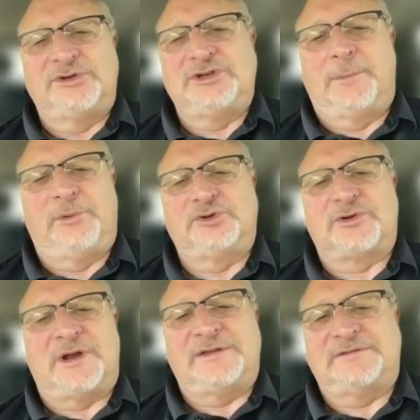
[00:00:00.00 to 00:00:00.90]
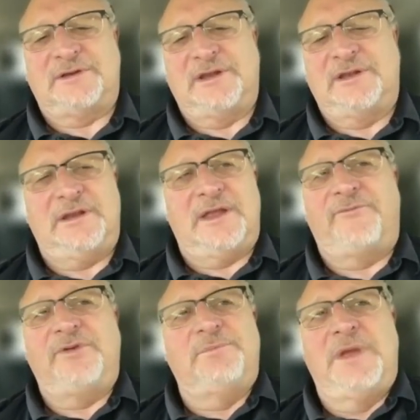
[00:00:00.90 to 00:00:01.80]
jumbotrons in
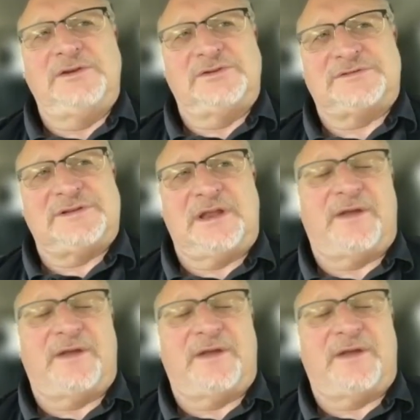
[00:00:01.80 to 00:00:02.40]
every major city,